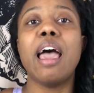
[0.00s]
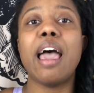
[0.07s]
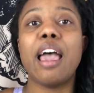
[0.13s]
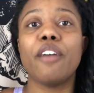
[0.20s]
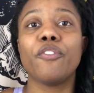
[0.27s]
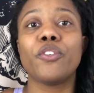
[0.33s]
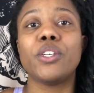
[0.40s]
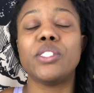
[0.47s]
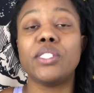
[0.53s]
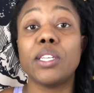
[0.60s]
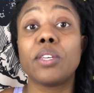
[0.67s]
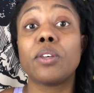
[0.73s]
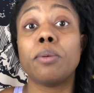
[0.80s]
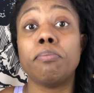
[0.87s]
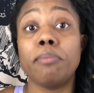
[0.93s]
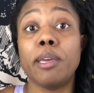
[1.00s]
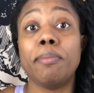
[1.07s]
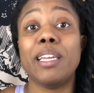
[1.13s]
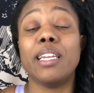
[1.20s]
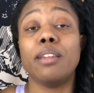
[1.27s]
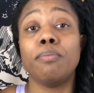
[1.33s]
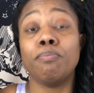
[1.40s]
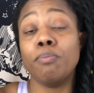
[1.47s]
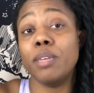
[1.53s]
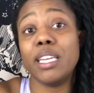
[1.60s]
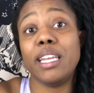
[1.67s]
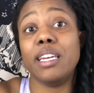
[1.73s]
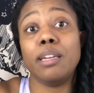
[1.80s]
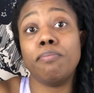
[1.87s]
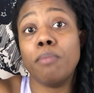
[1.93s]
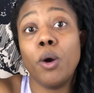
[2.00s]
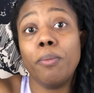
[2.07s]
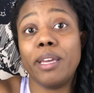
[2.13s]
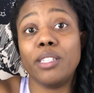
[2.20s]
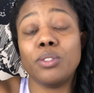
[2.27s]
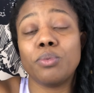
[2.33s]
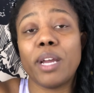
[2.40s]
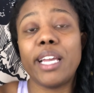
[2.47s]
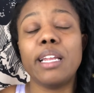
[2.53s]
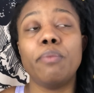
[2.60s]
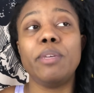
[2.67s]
every single minute, minute and moment, right?